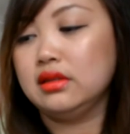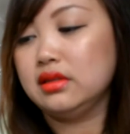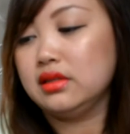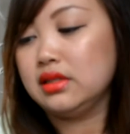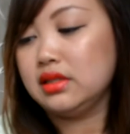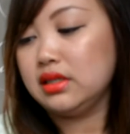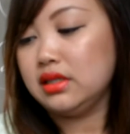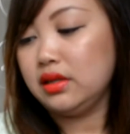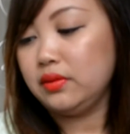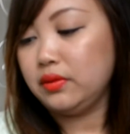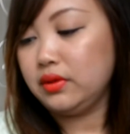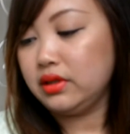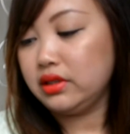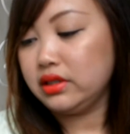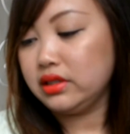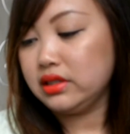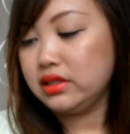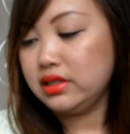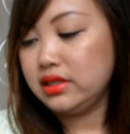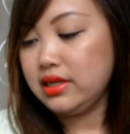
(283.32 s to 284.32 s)

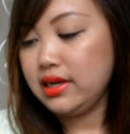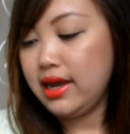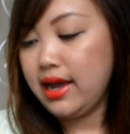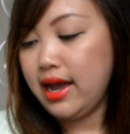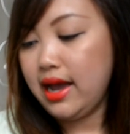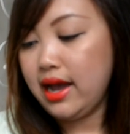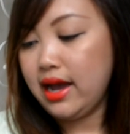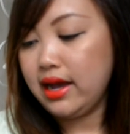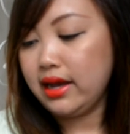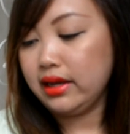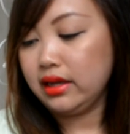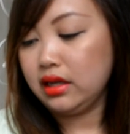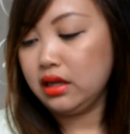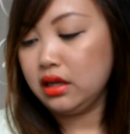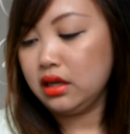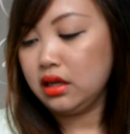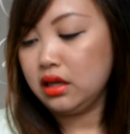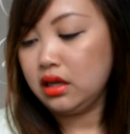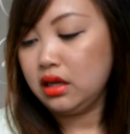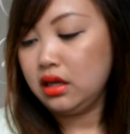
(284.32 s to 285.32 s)
similar
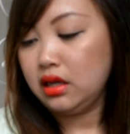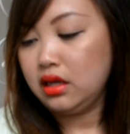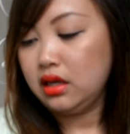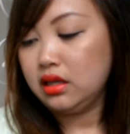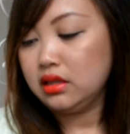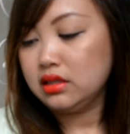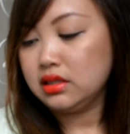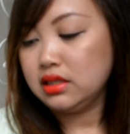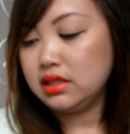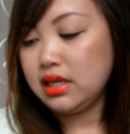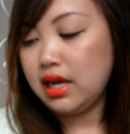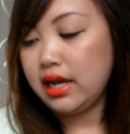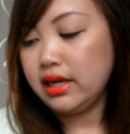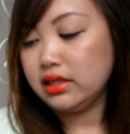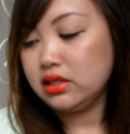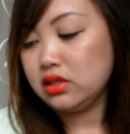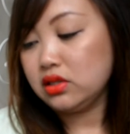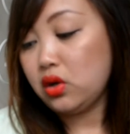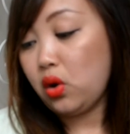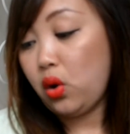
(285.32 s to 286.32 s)
tag,
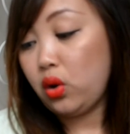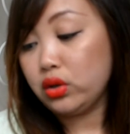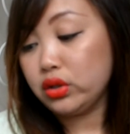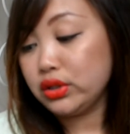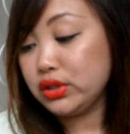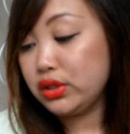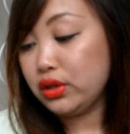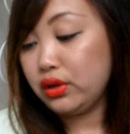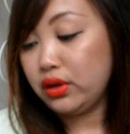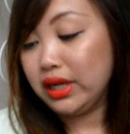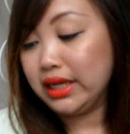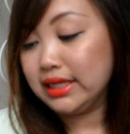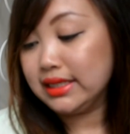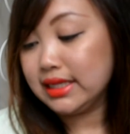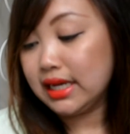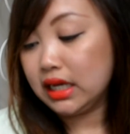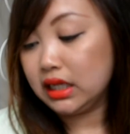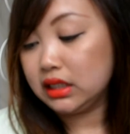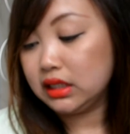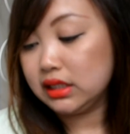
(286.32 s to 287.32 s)
size also
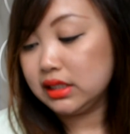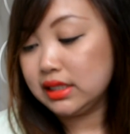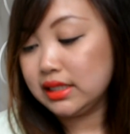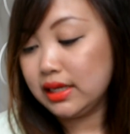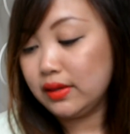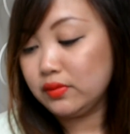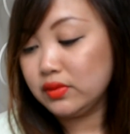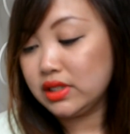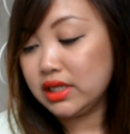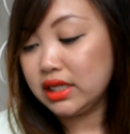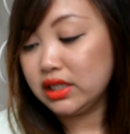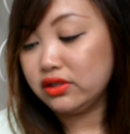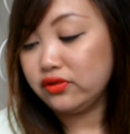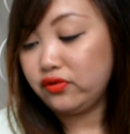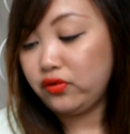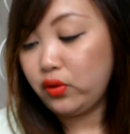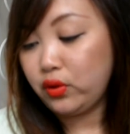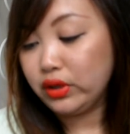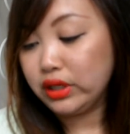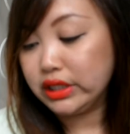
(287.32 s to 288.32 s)
exactly the same, size
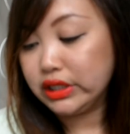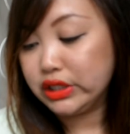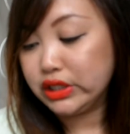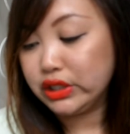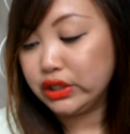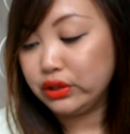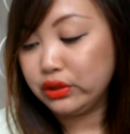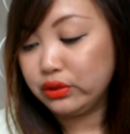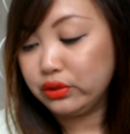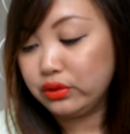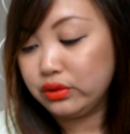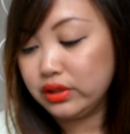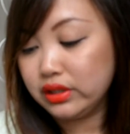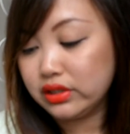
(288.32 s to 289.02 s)
forty-two.